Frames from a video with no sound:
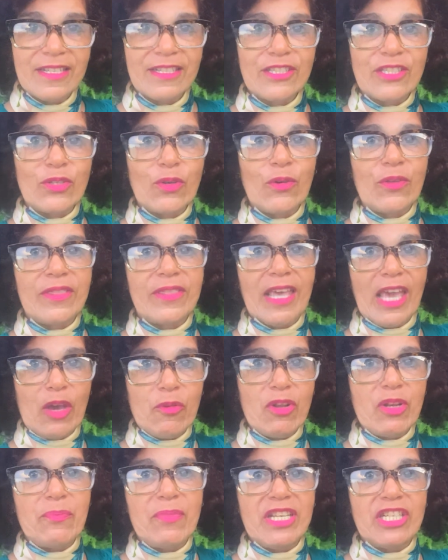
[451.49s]
So
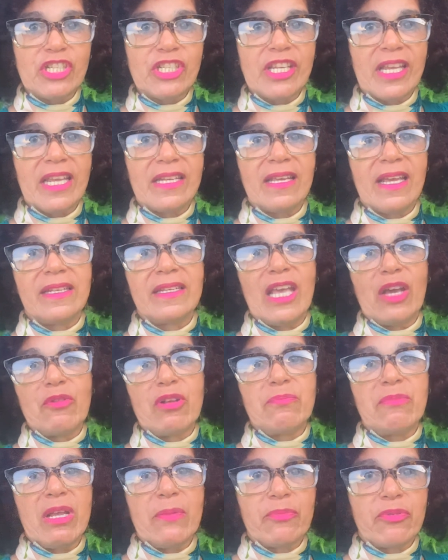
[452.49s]
they will be shaded, they
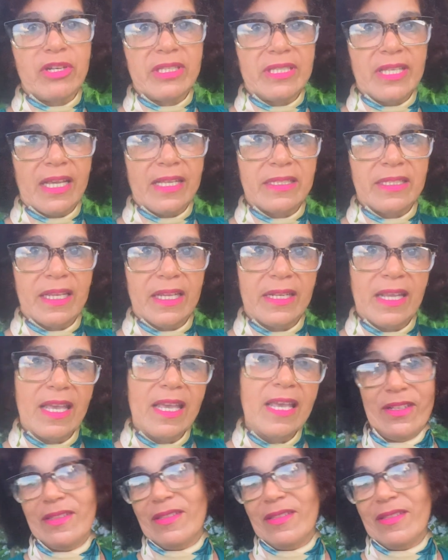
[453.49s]
will be protected.